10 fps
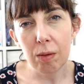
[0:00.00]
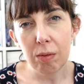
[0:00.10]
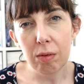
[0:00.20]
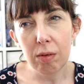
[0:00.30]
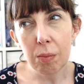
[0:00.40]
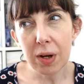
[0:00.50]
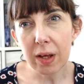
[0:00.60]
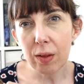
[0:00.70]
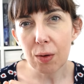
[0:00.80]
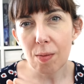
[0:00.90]
somebody
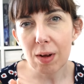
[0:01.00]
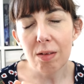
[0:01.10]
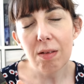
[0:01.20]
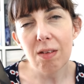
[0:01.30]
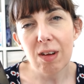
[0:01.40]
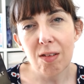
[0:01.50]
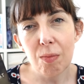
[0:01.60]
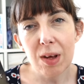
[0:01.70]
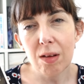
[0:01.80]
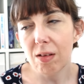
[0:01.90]
in the comments said to
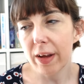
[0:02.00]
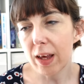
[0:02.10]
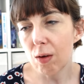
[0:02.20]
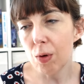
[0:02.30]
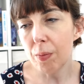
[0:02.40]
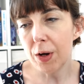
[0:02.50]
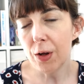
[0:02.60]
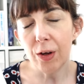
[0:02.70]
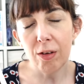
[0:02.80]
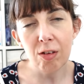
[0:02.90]
me it's like Robin
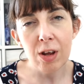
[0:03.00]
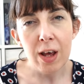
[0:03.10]
Hood